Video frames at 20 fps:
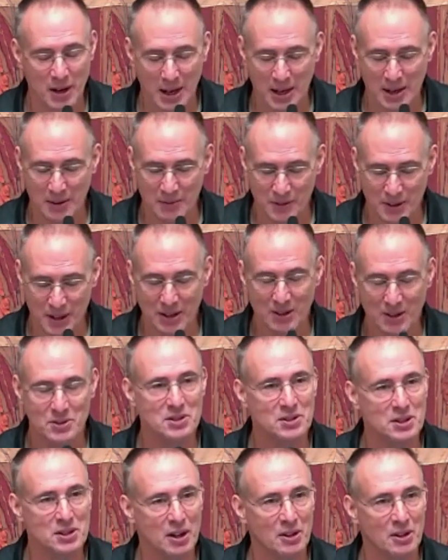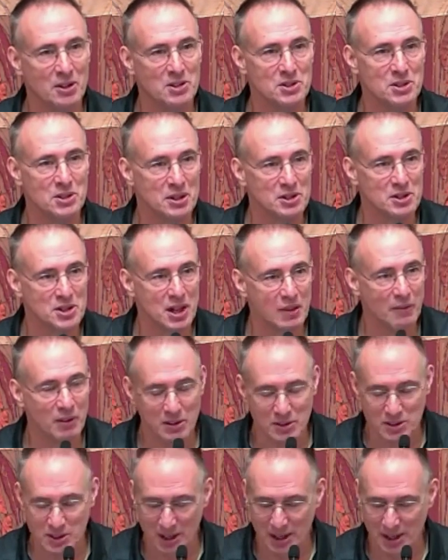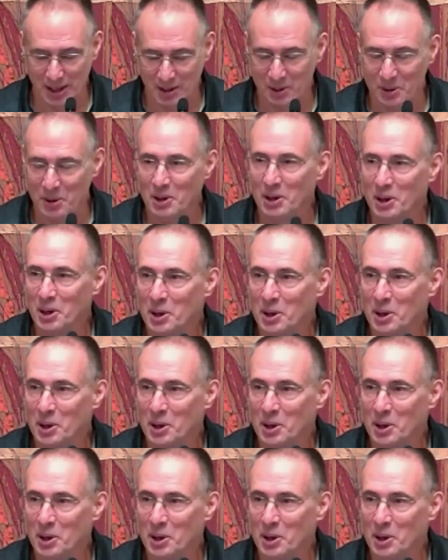$5,000 in our savings account,